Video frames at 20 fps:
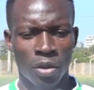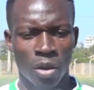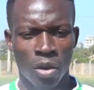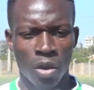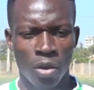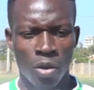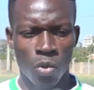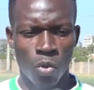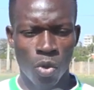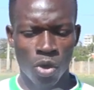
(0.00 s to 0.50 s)

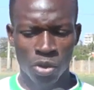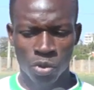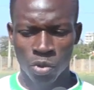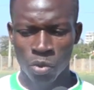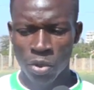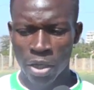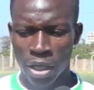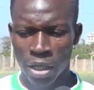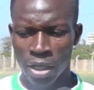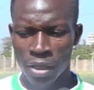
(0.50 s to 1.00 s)
what
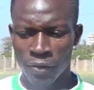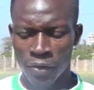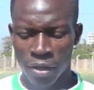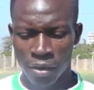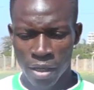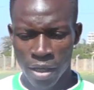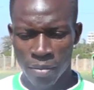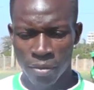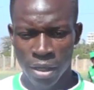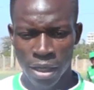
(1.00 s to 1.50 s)
we are giving
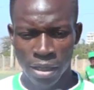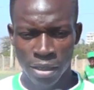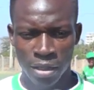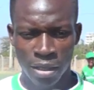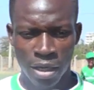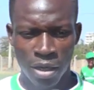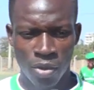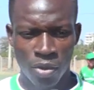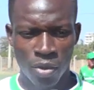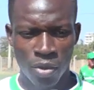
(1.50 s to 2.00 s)
them right
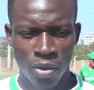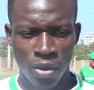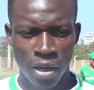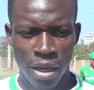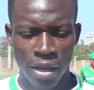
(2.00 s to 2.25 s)
now,